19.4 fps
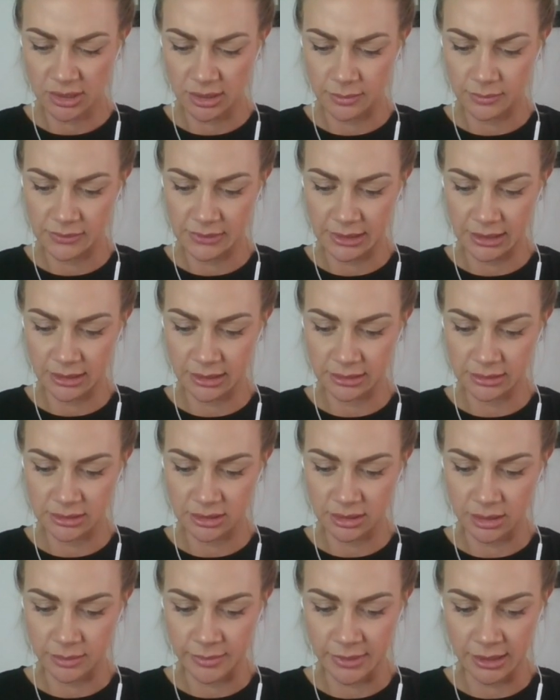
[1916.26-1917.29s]
Sometimes they
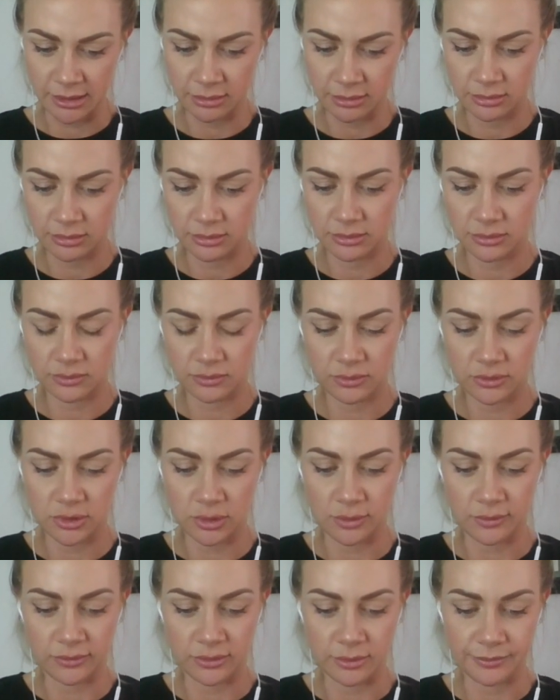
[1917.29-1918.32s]
like to come out.
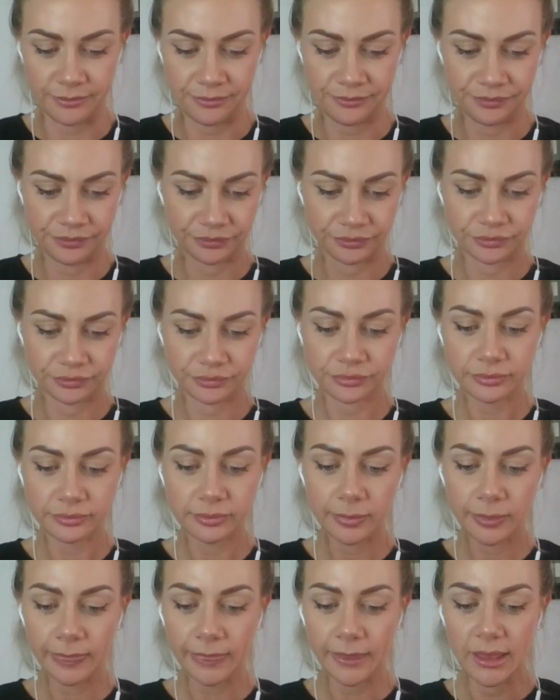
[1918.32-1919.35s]
2 of them.
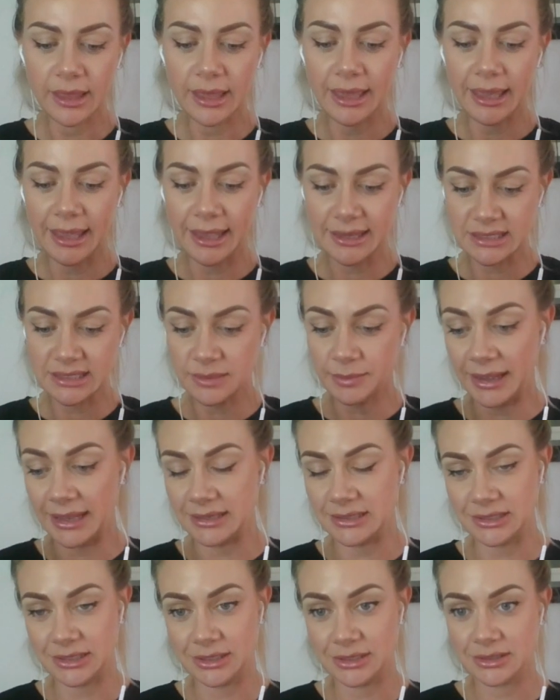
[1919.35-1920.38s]

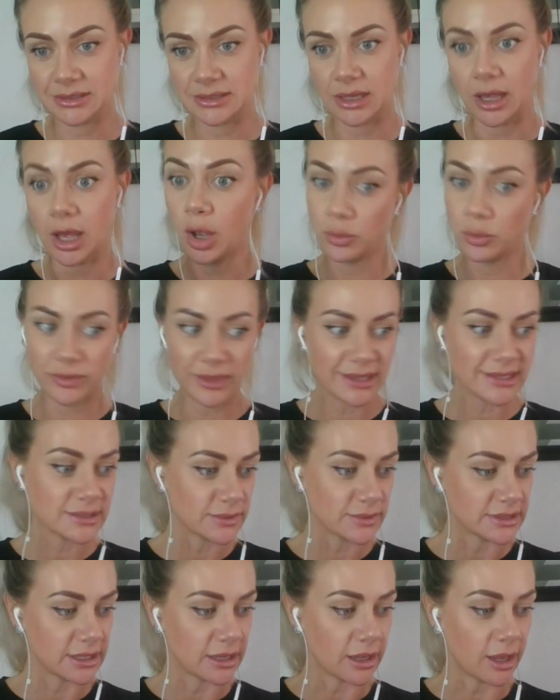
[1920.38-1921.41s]
Independence. Oh,
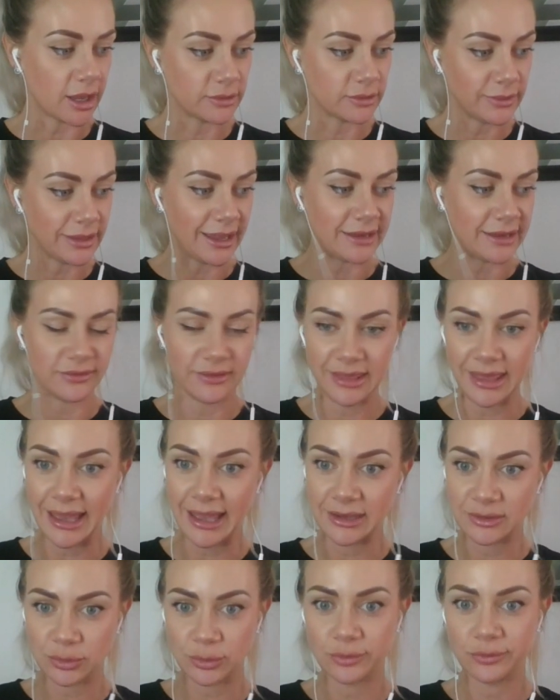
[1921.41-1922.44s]
this was the card we had for
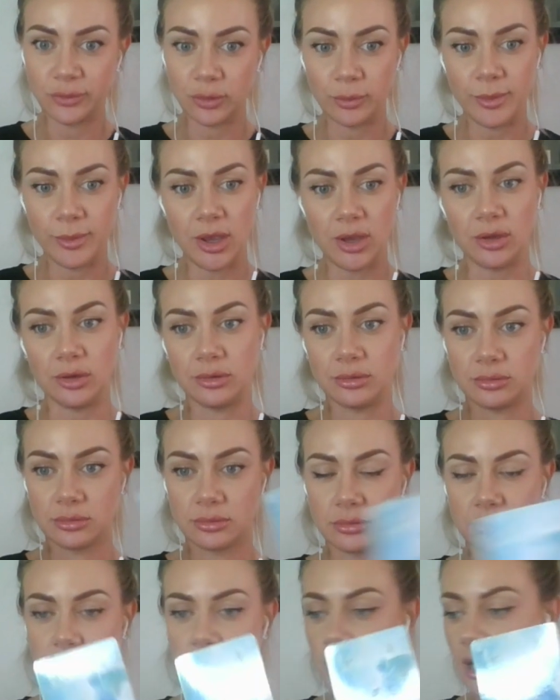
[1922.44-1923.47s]
the actual full
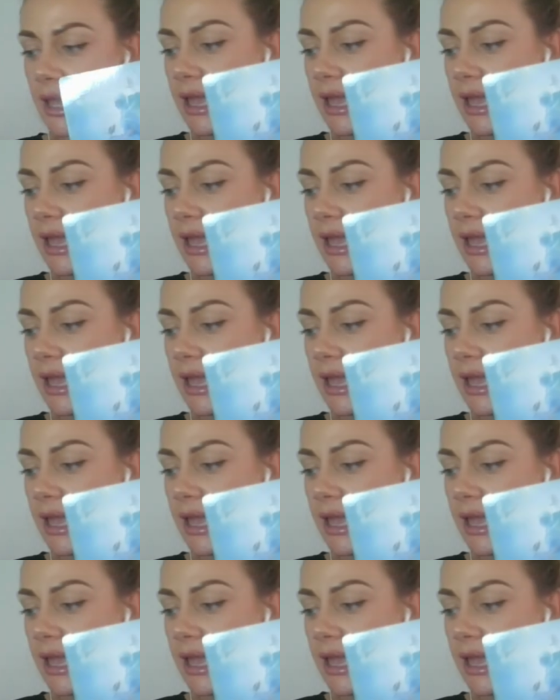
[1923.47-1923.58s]
moon.